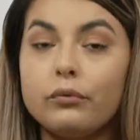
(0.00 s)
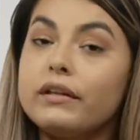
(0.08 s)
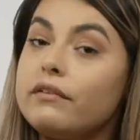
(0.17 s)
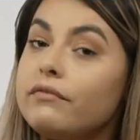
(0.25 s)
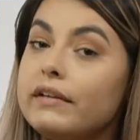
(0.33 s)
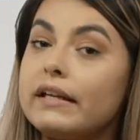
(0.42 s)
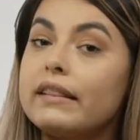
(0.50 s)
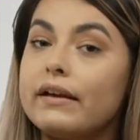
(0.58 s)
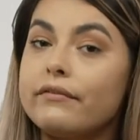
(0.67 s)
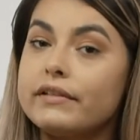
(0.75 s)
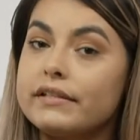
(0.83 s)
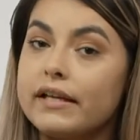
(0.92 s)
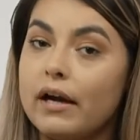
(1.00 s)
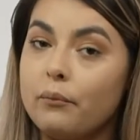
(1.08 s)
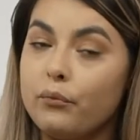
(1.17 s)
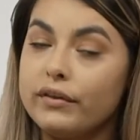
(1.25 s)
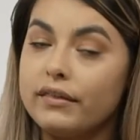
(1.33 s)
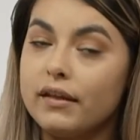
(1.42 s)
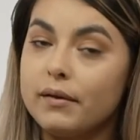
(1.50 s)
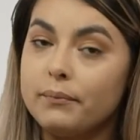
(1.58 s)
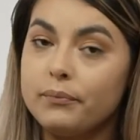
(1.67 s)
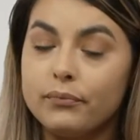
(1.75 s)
Only V elevens come with them.